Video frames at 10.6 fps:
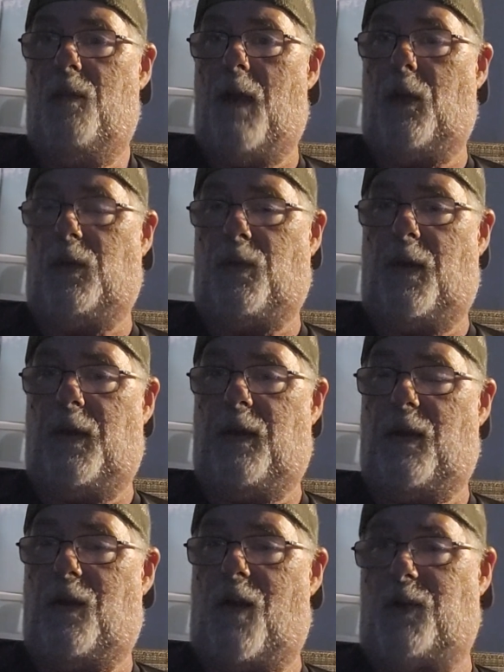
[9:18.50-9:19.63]
back with the money
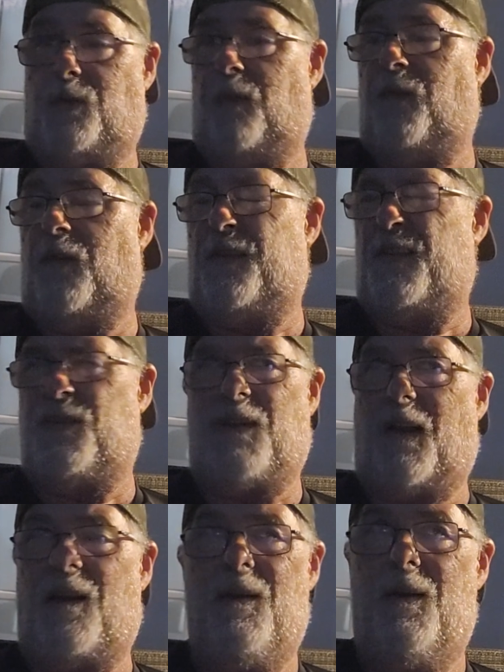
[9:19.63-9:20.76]
that it cost me for this thing. It was
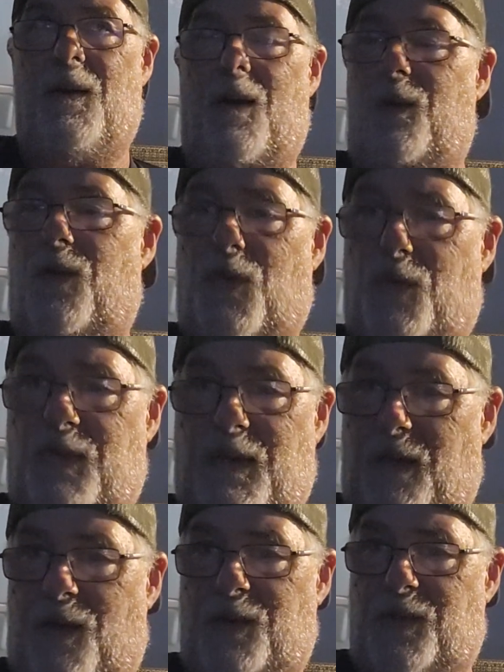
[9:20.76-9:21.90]
like
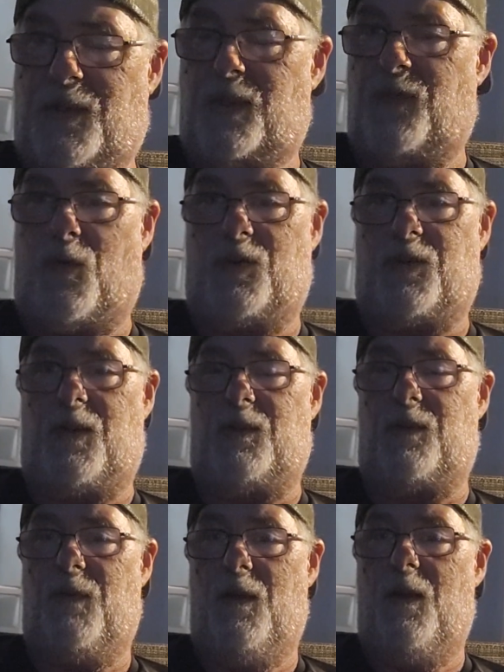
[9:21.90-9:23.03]

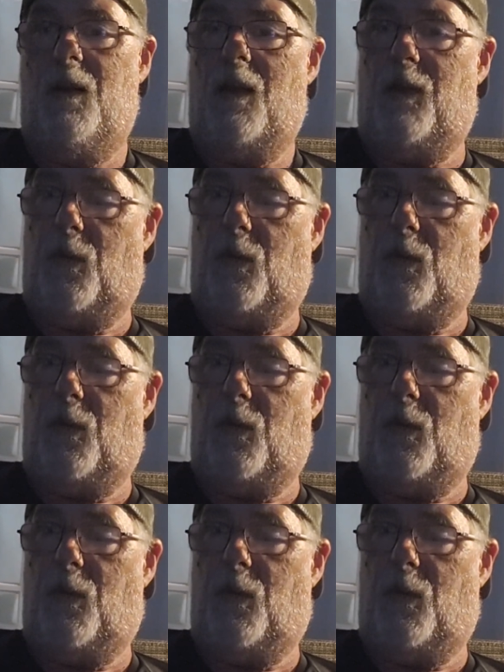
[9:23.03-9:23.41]
$113.64. And